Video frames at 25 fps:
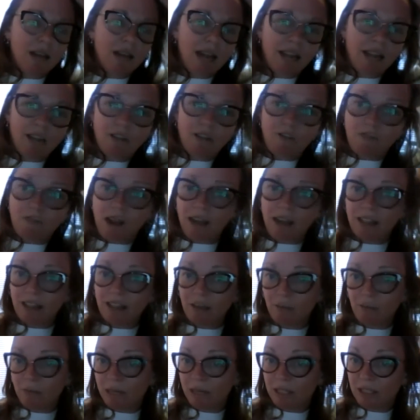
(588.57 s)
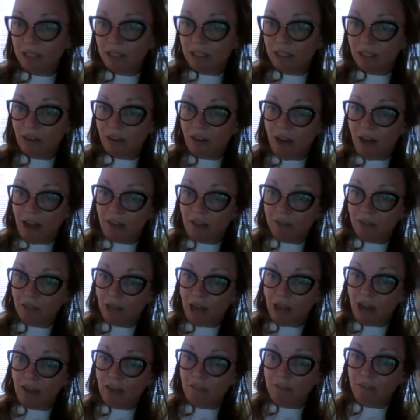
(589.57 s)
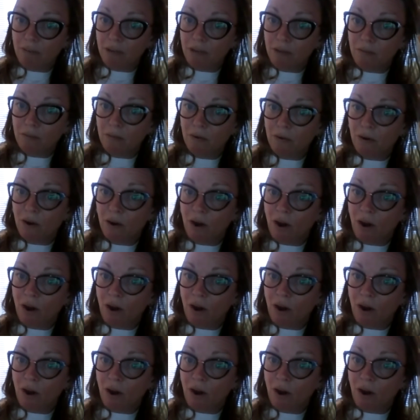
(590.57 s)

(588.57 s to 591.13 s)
And the fact that we still have live people